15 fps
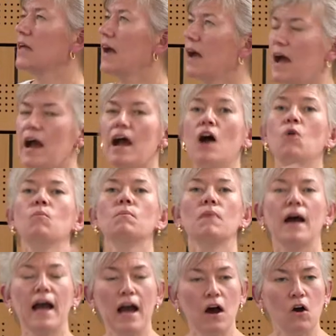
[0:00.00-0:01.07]
how
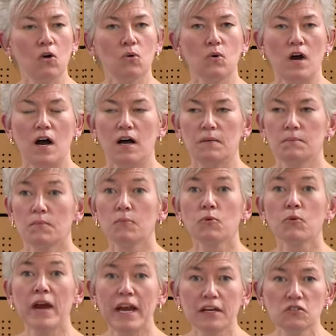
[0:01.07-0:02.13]
how uh,
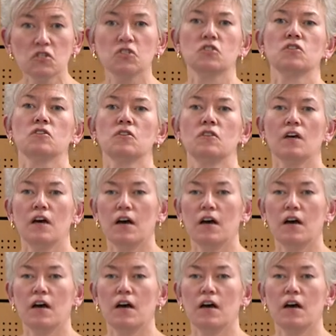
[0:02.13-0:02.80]
branched the